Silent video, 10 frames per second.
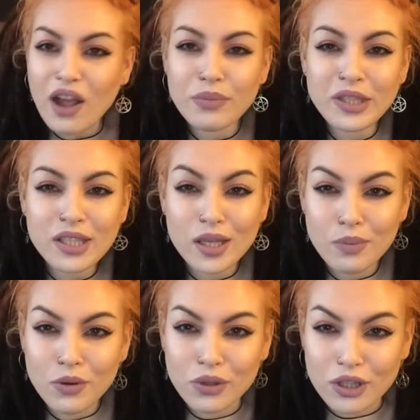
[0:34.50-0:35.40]
I've been
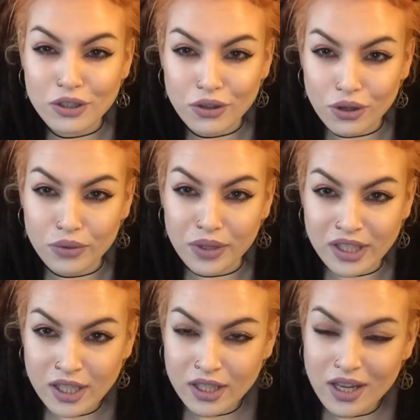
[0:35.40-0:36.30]
sleeping with this girl
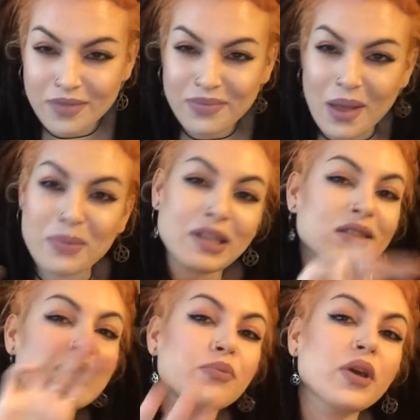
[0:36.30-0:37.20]
recently, and by
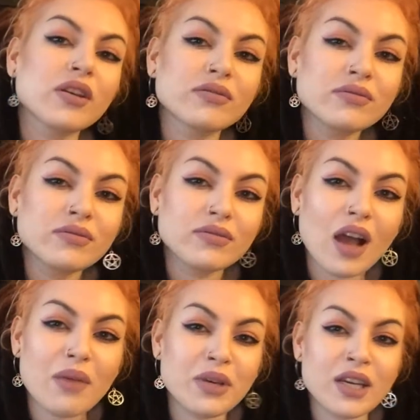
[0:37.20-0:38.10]
sleeping,
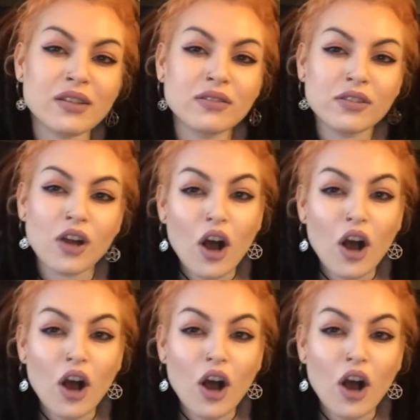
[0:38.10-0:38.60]
I mean